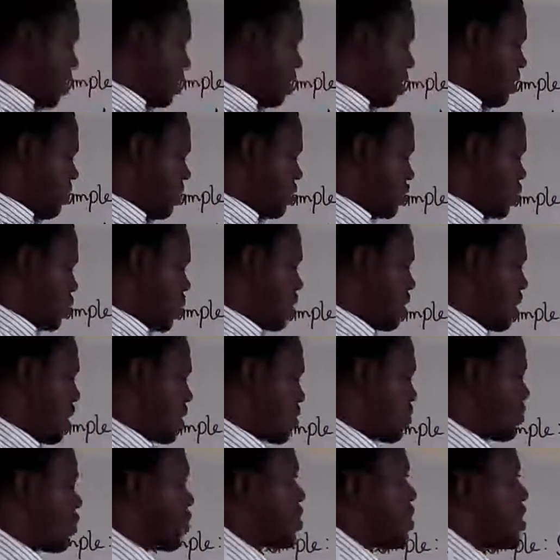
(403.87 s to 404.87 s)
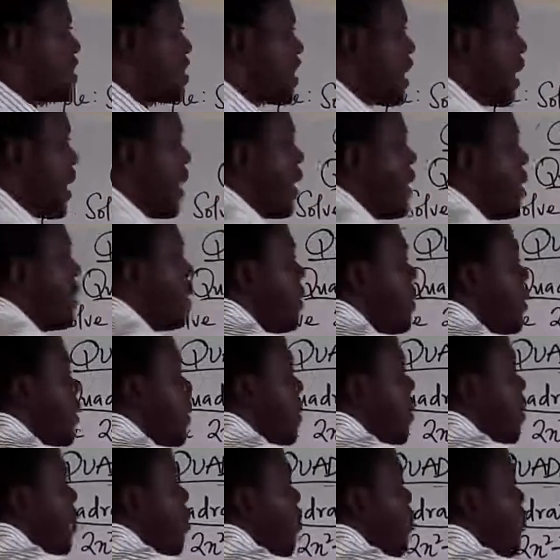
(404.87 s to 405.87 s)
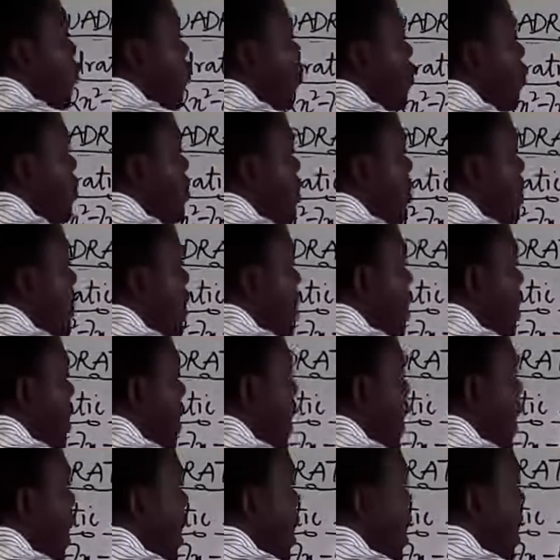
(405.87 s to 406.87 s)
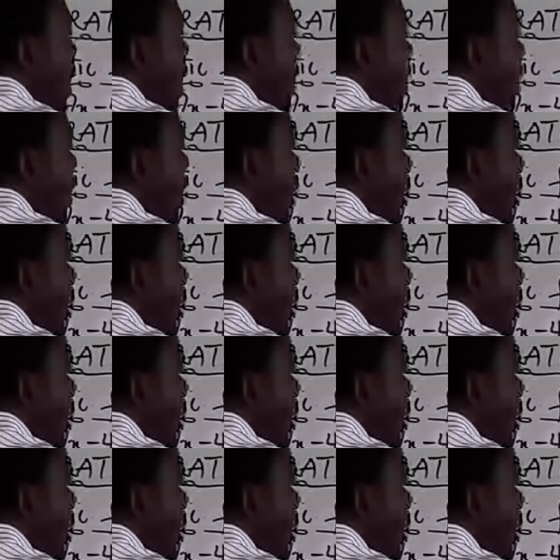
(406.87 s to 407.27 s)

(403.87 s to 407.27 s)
7 squared, that's 49. 49.